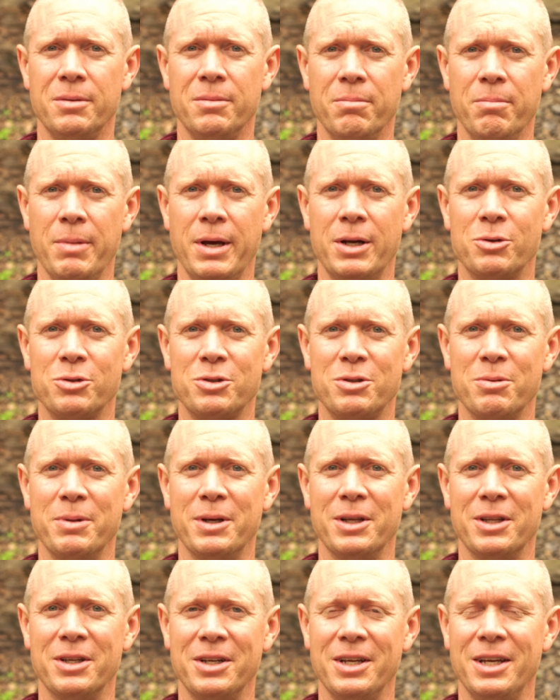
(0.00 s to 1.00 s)
mental
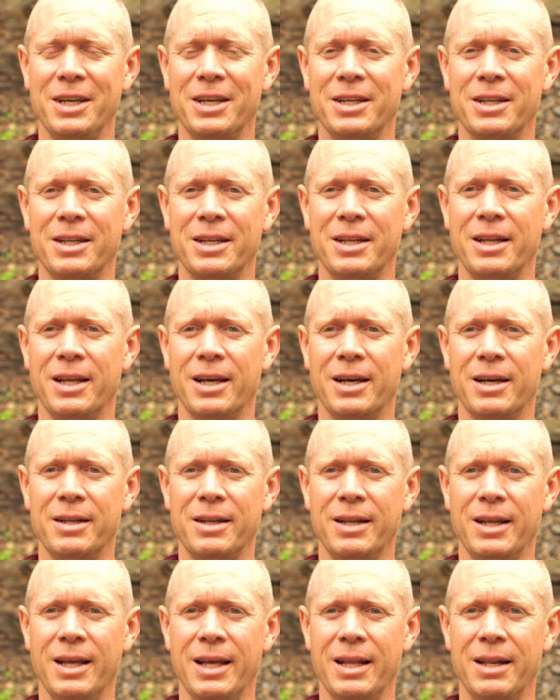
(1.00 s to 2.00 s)
stability and
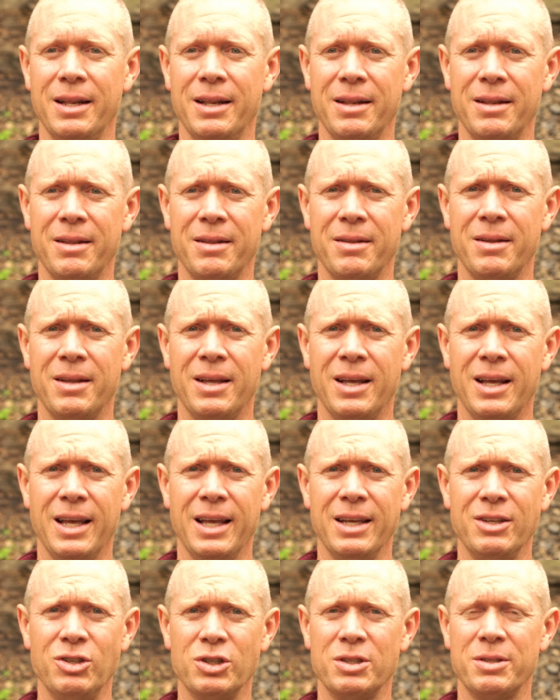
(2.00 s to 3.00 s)

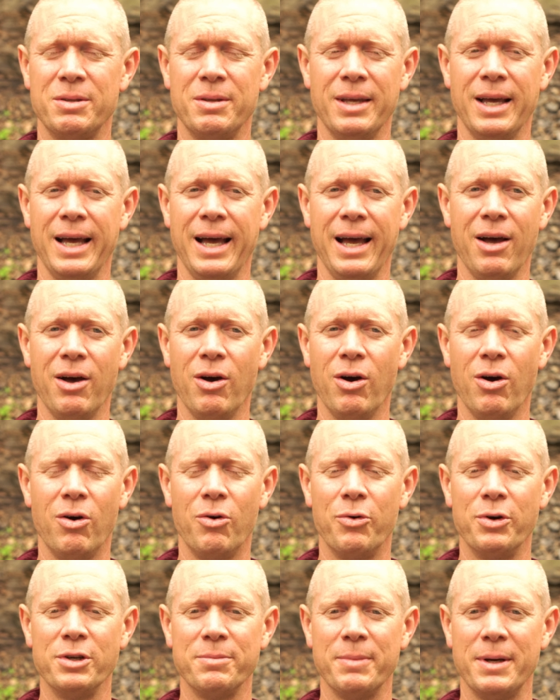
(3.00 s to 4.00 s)
just
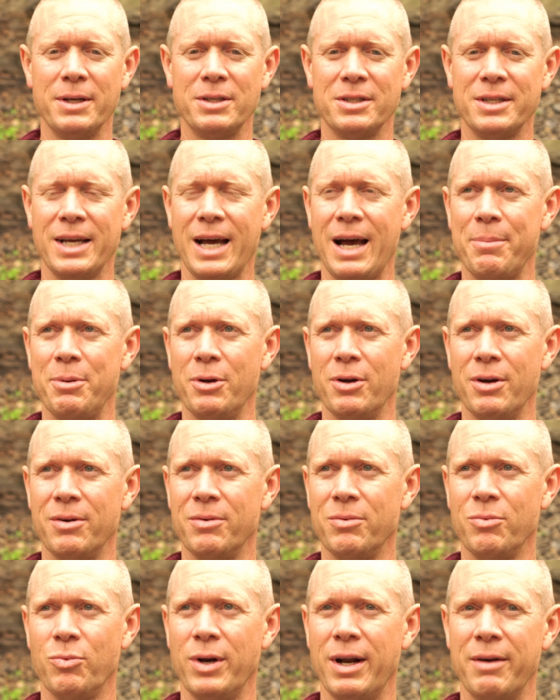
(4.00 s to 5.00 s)
always makes us happier
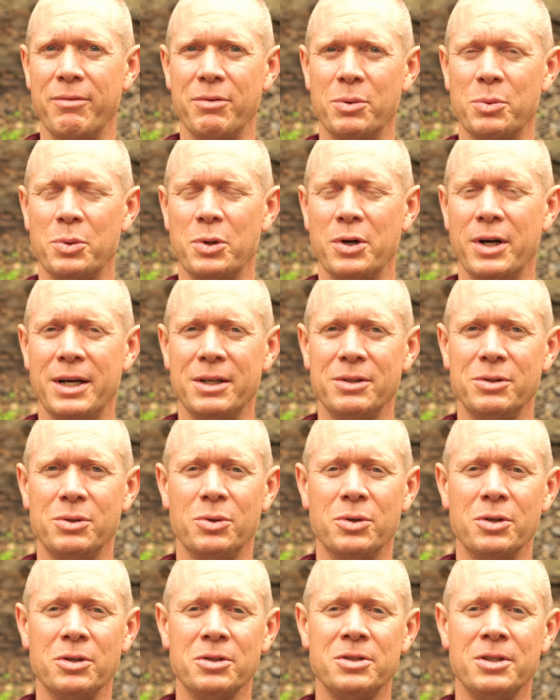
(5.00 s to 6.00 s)
whenever we're
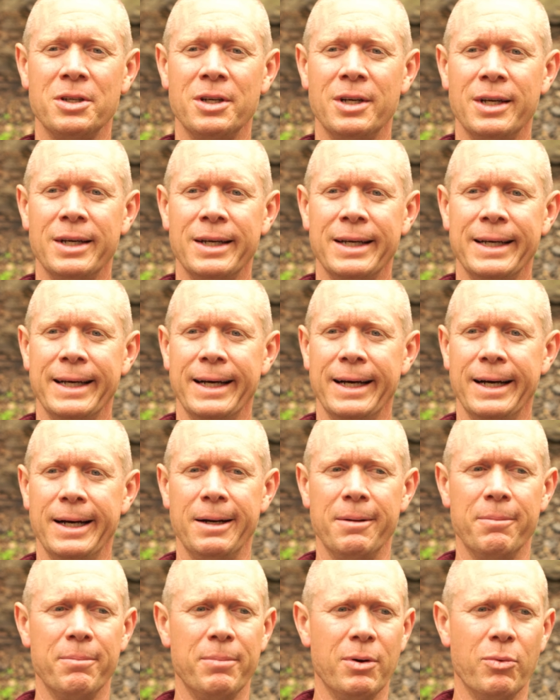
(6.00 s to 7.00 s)
outdoors.
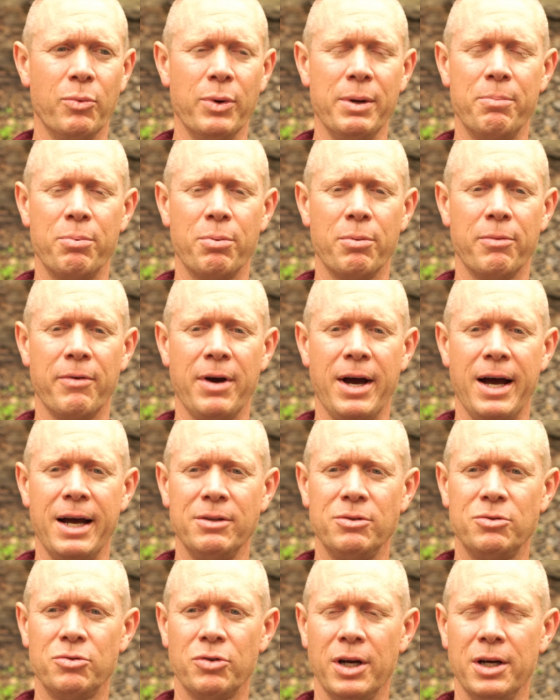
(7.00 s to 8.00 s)
But we
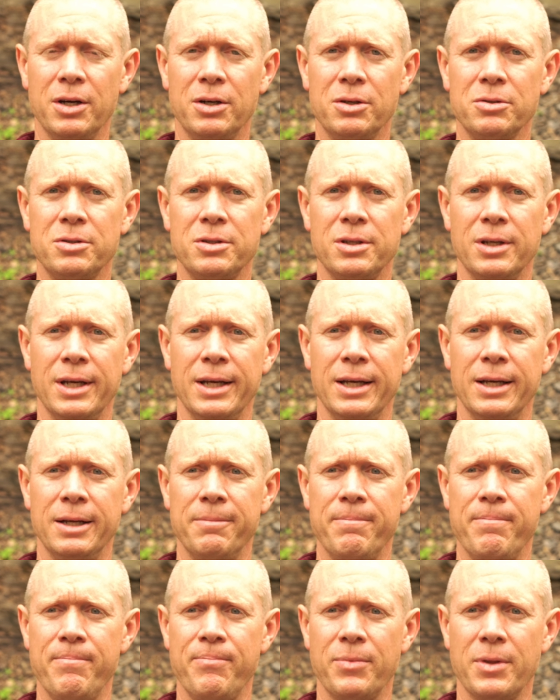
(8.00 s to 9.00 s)
provide trails,
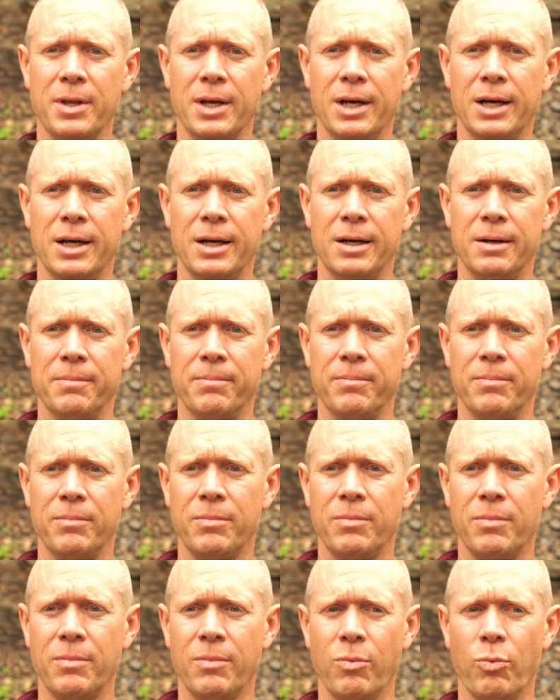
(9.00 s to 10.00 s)
and
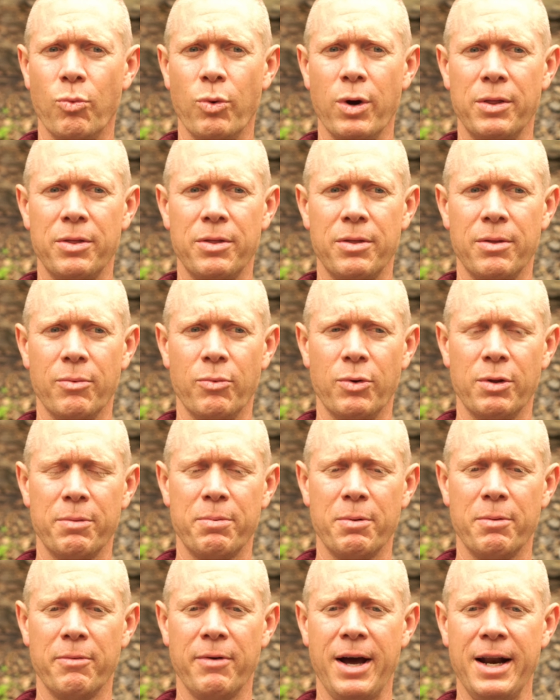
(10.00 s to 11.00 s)
with
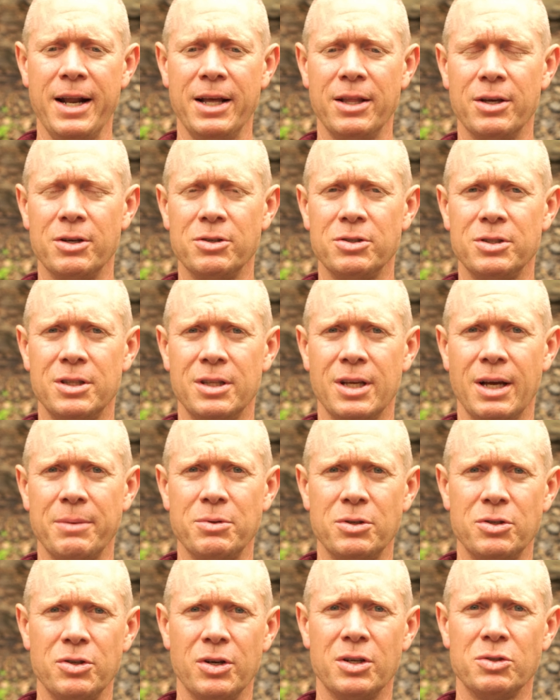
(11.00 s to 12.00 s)
providing those
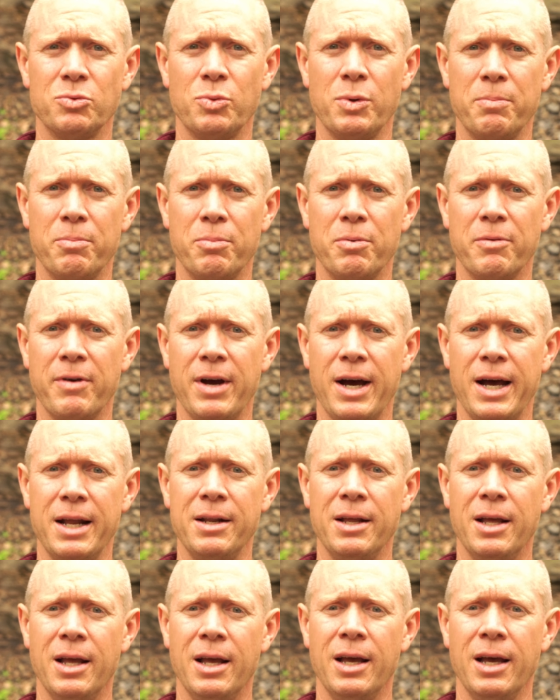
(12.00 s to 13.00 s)
types of trails, we
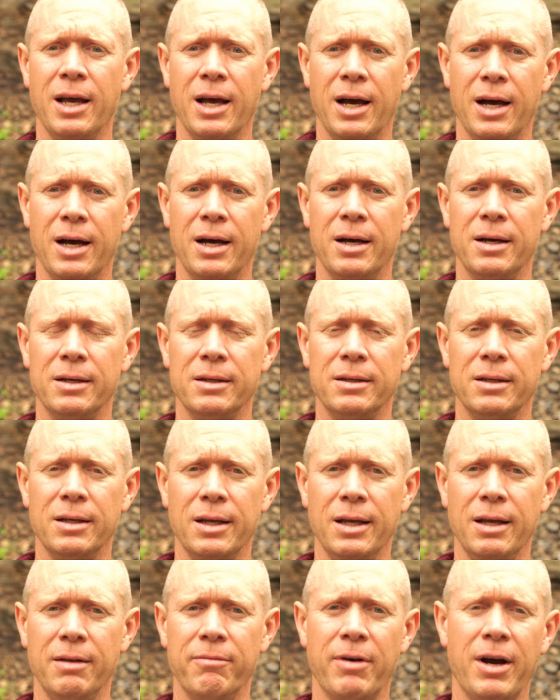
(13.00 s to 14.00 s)
provide
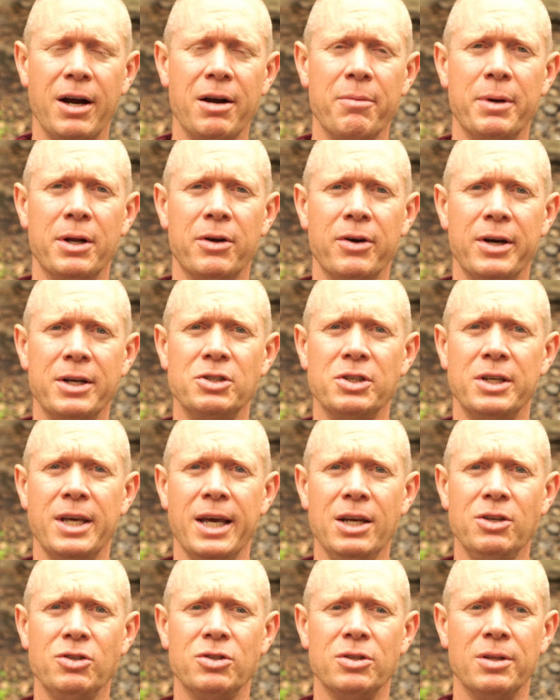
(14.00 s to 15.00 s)
environmental
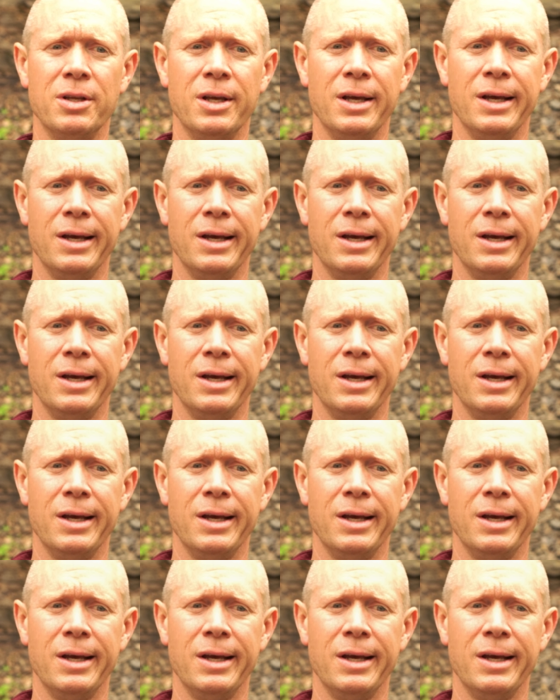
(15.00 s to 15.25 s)
education,